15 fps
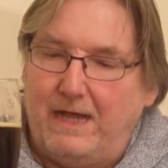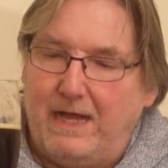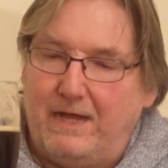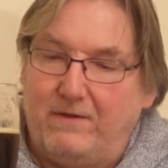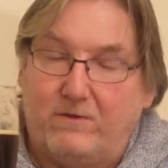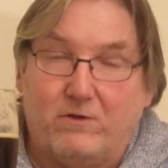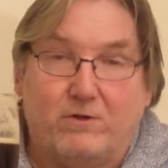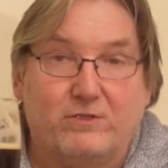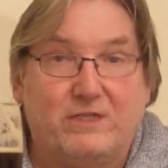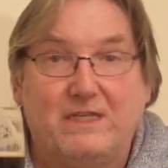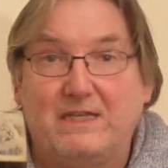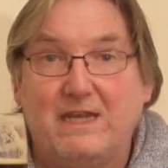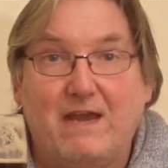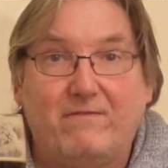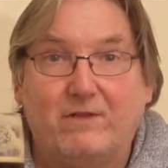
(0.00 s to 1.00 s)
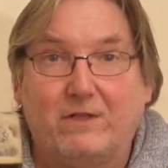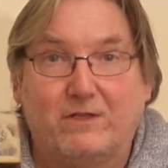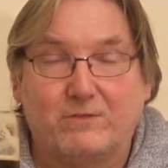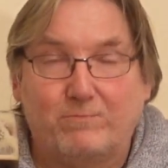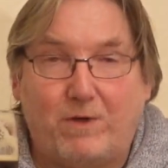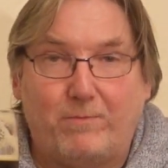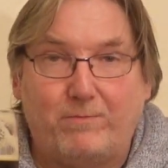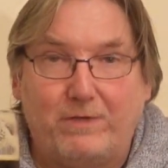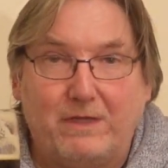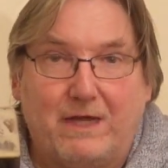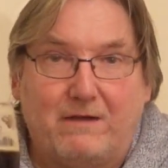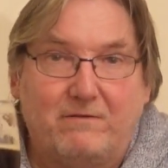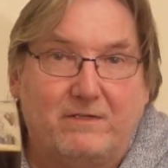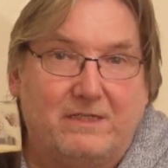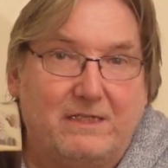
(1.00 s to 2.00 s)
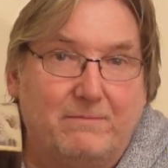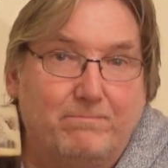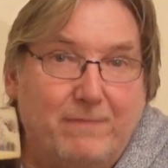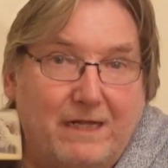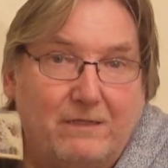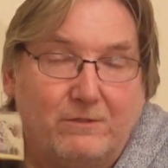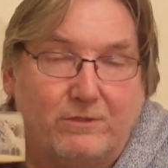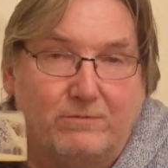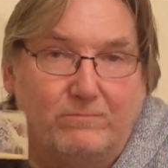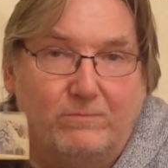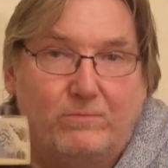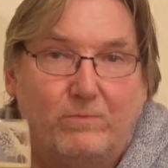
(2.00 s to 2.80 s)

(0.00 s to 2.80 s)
And of course it never lost popularity in Belgium,